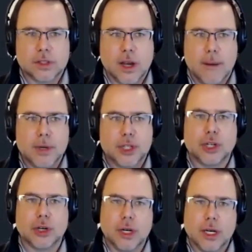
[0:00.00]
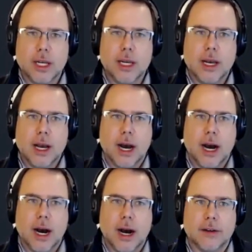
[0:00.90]
a maturity
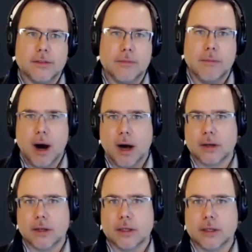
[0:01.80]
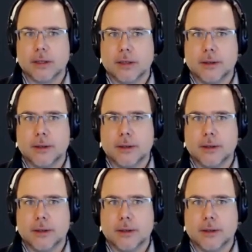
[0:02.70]
of modern